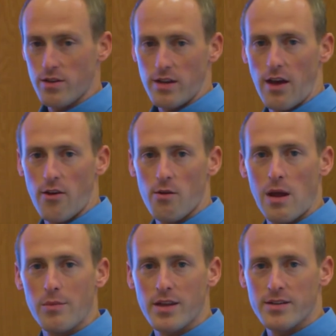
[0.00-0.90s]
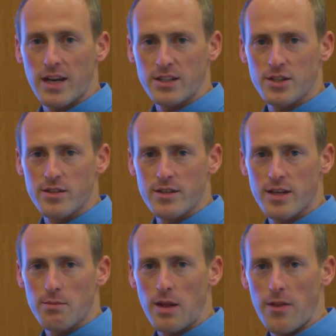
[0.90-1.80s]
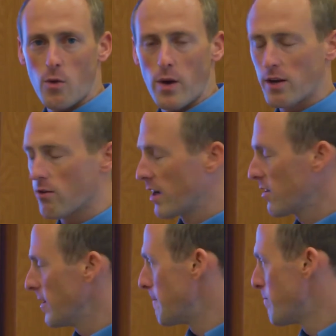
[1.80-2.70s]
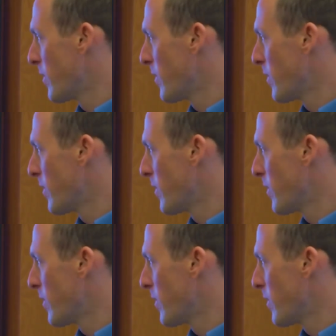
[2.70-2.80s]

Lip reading: or the other, maybe the technician didn't apply the weight correctly.